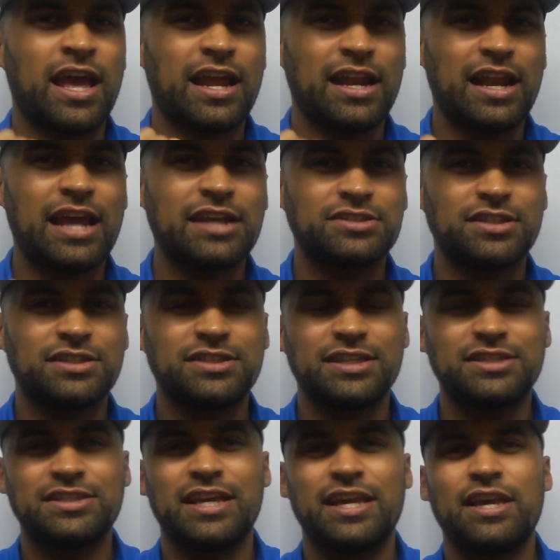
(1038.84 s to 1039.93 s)
Leicester
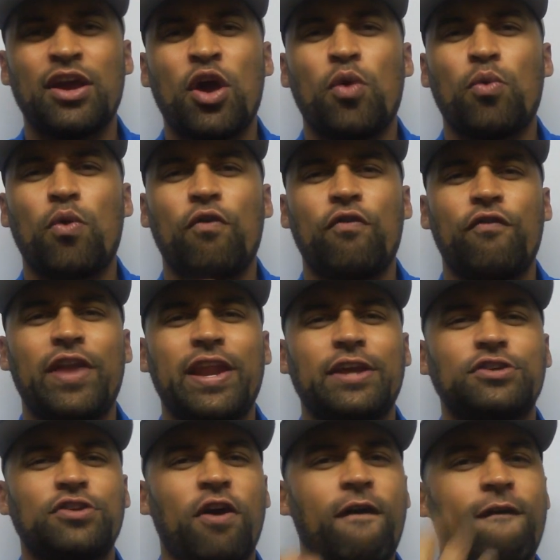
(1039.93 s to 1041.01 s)
City will
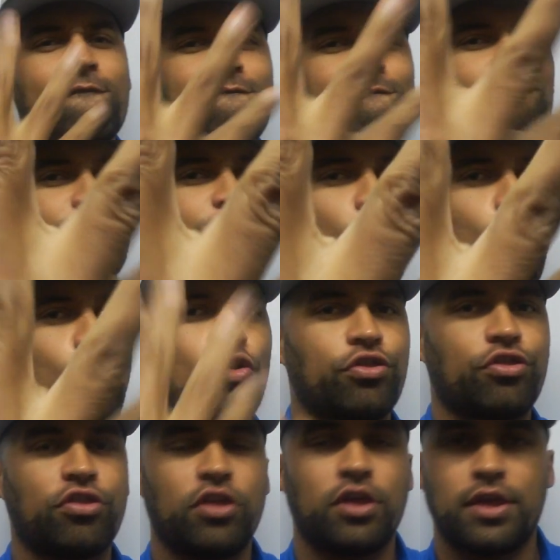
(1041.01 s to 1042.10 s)
finish
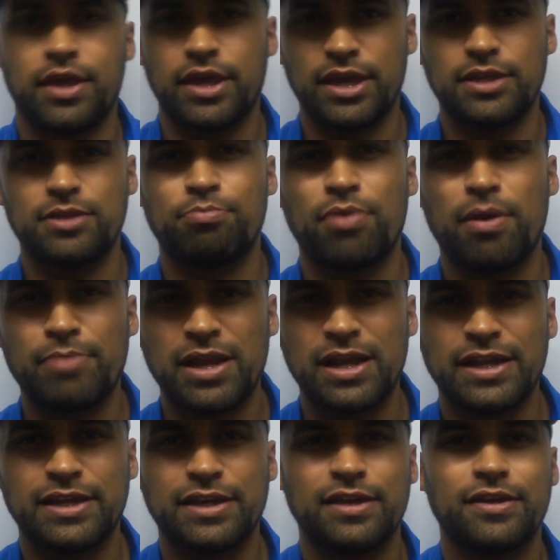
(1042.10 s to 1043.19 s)
4th in the Premier
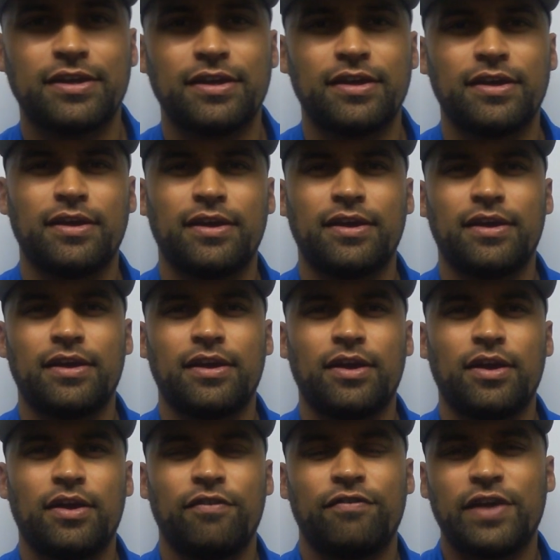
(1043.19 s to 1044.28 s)
League.
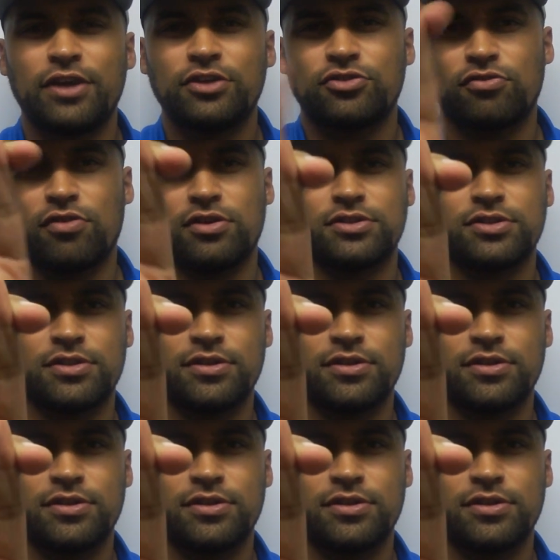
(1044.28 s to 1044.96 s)
Fingers crossed.